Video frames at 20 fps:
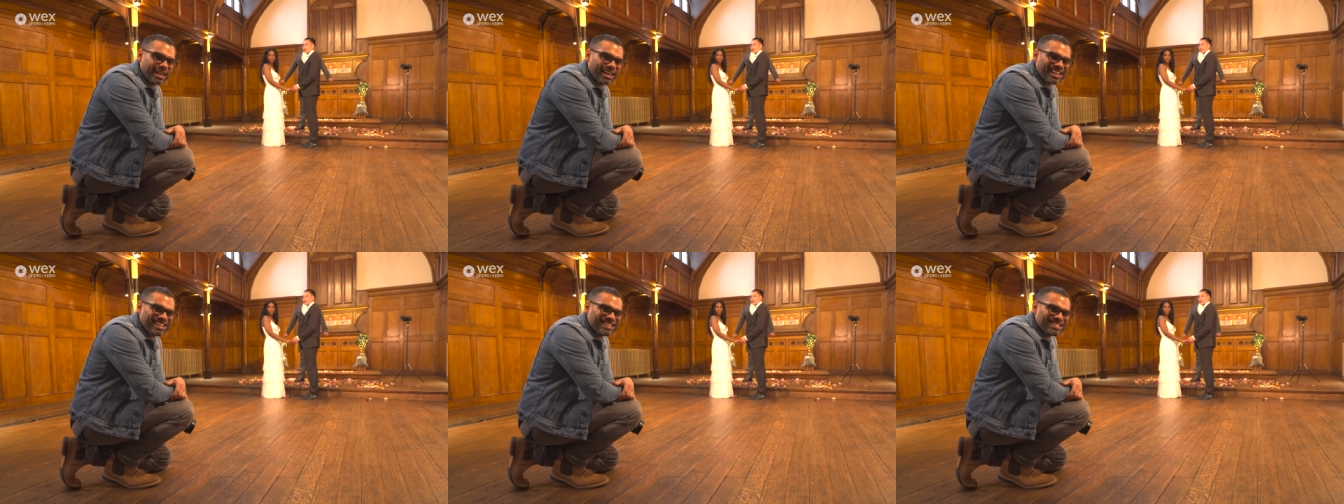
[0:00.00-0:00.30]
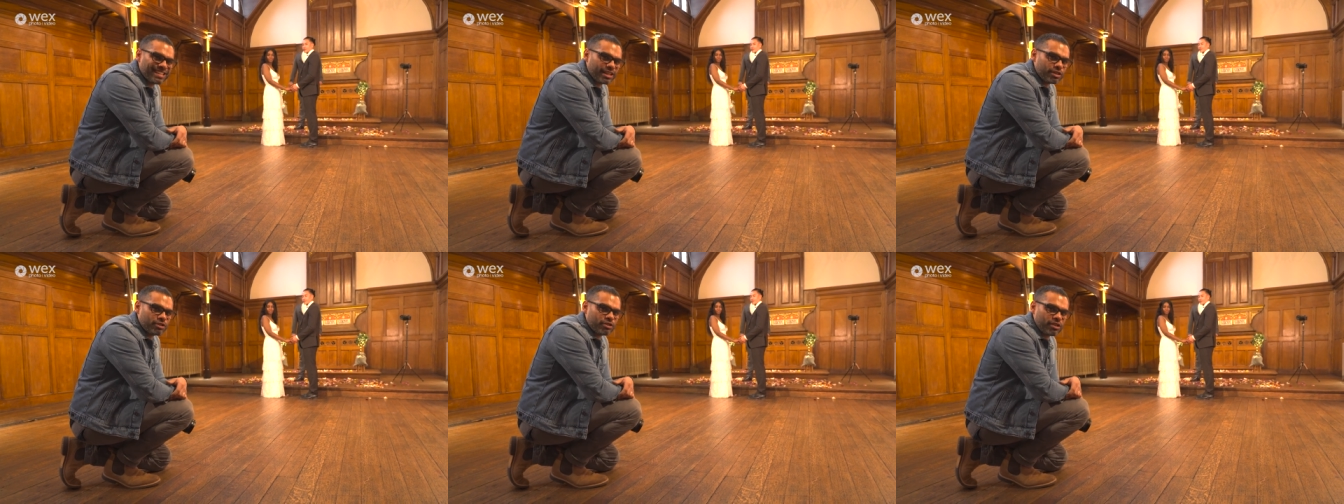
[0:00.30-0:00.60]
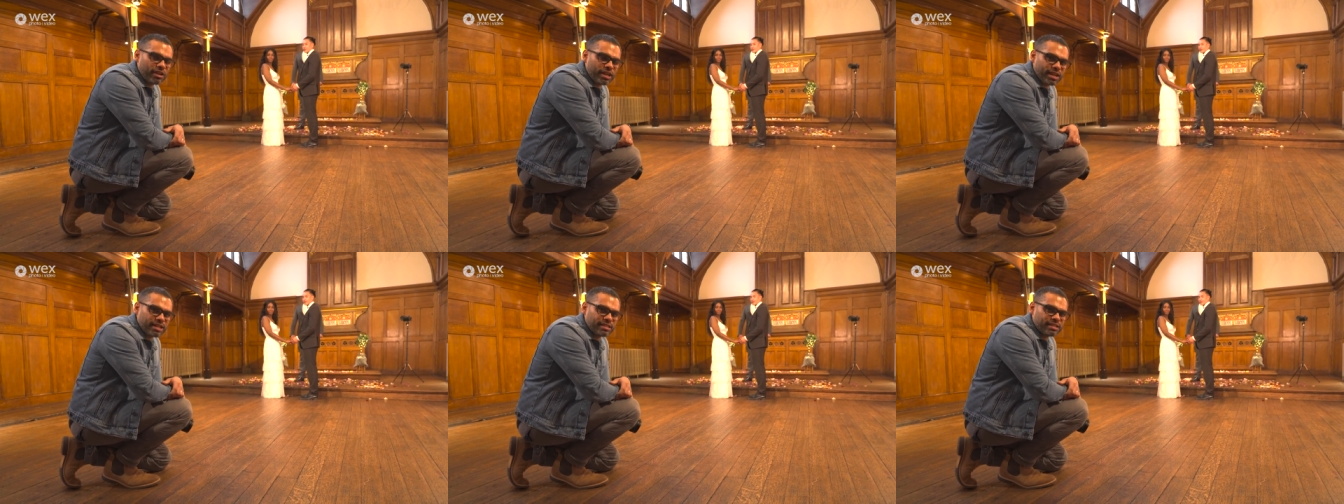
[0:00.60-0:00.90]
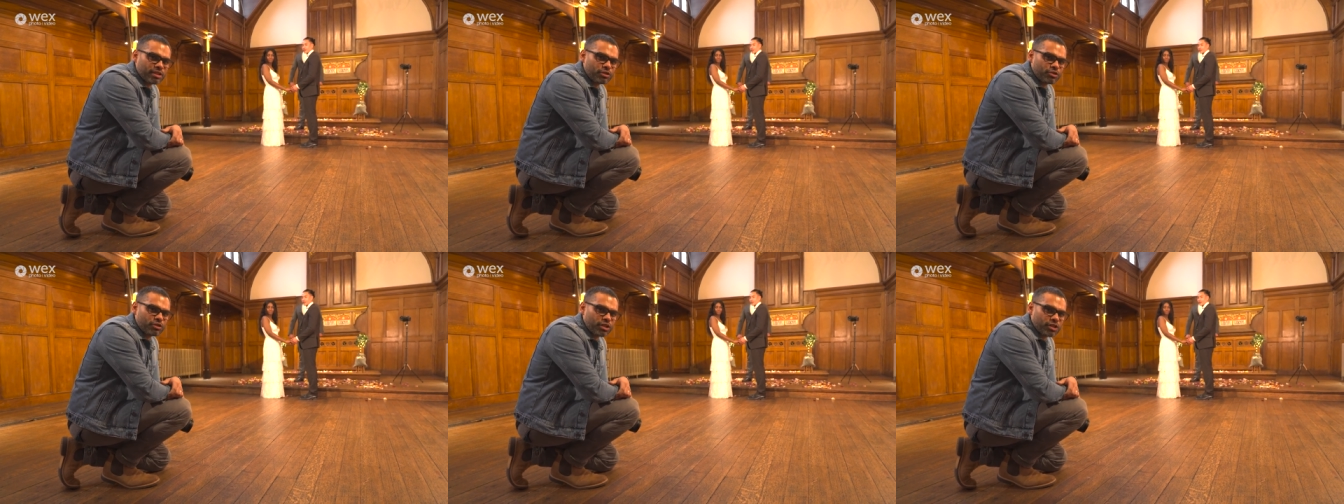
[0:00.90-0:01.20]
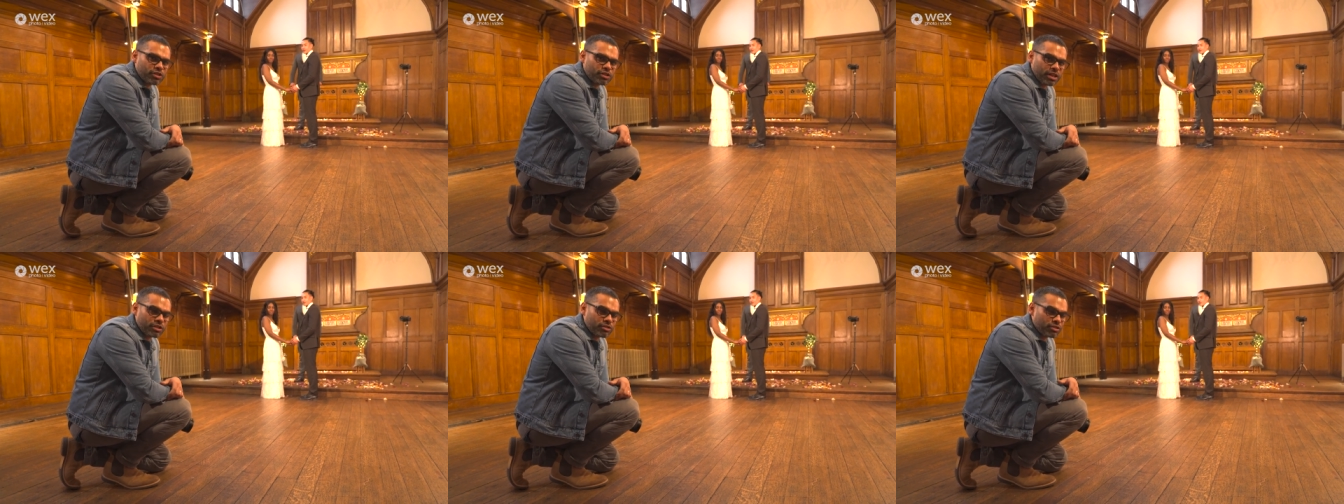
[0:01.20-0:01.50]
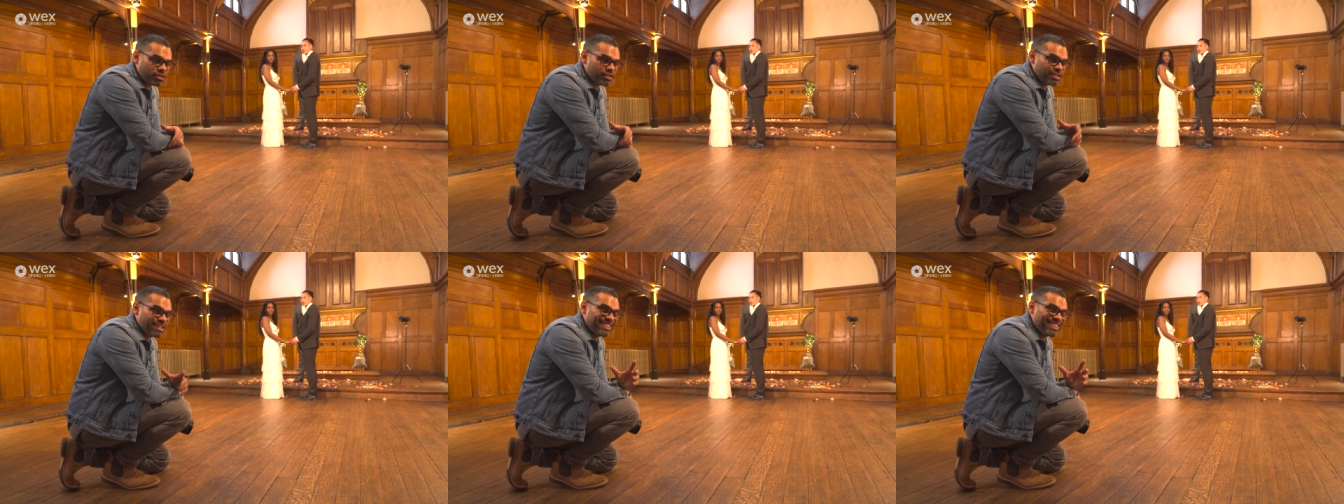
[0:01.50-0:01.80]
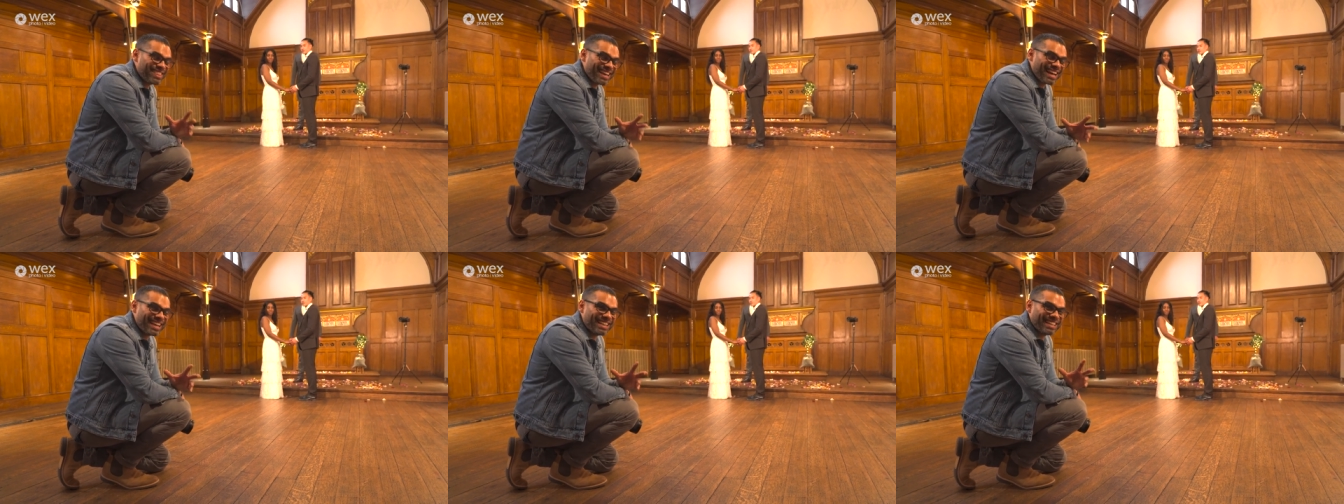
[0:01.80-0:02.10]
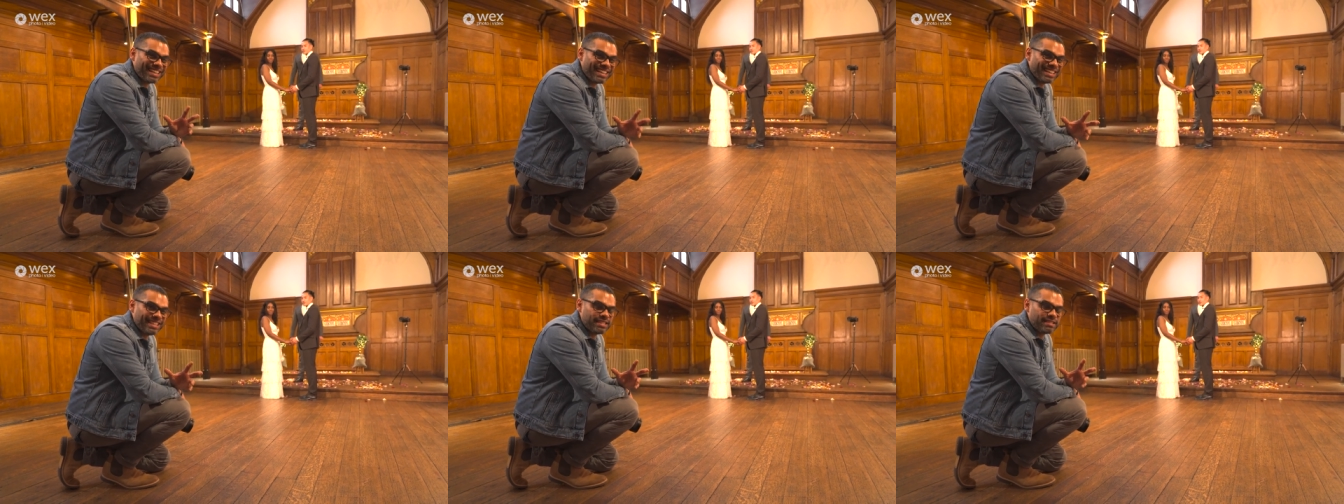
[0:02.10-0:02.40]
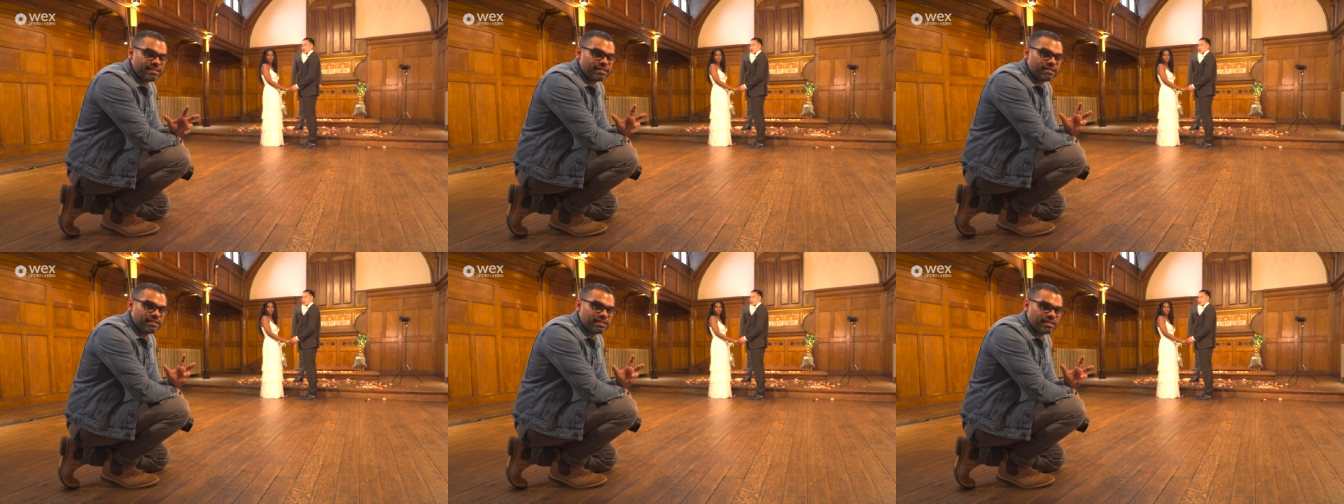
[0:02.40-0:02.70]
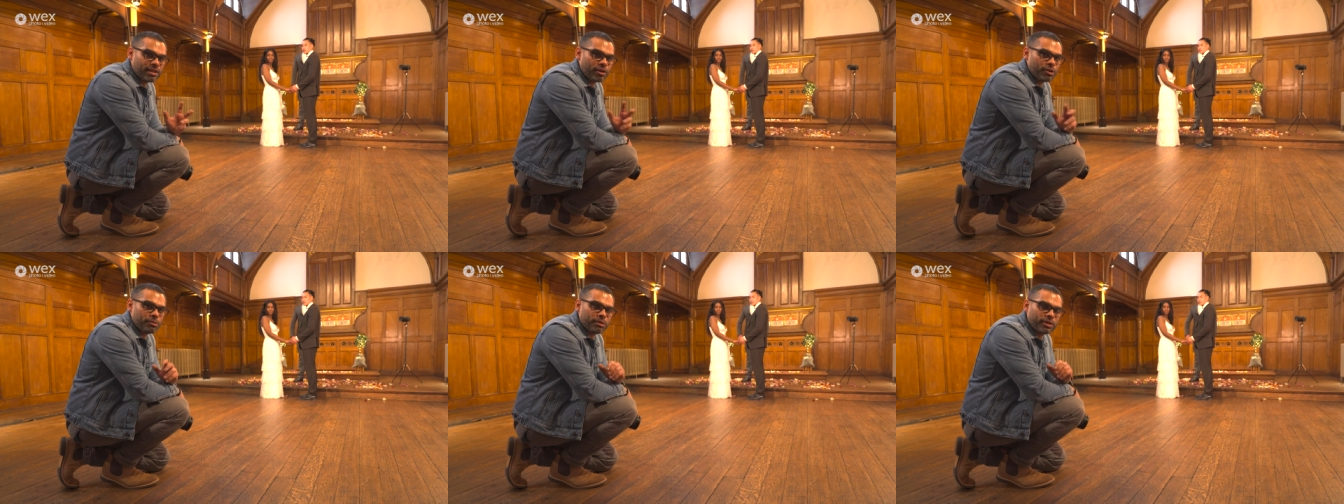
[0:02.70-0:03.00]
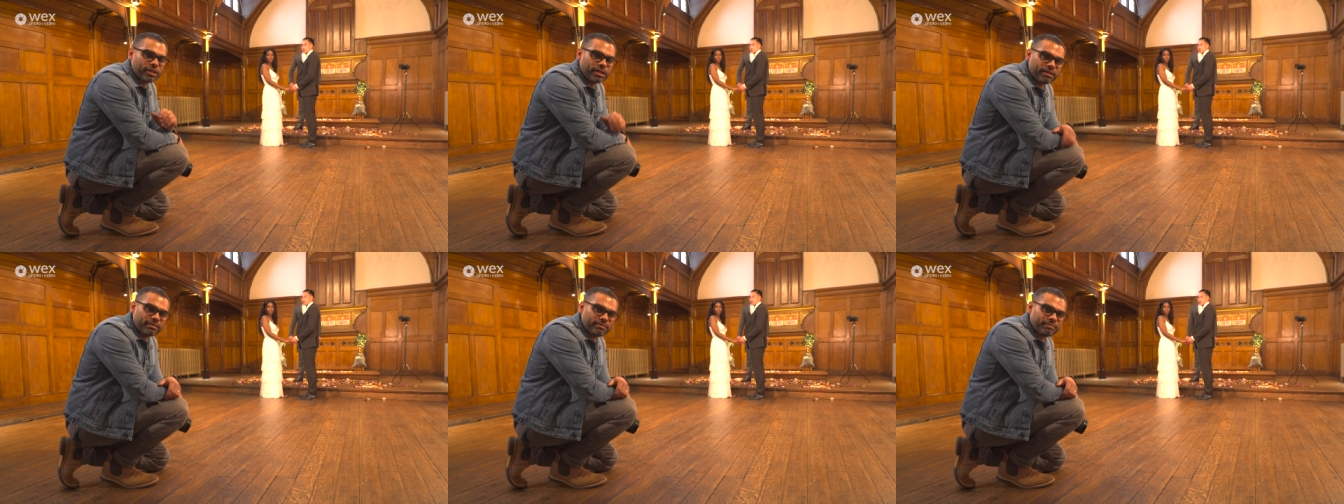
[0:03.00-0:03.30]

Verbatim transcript: etc., etc., etc. So that is the ceremony.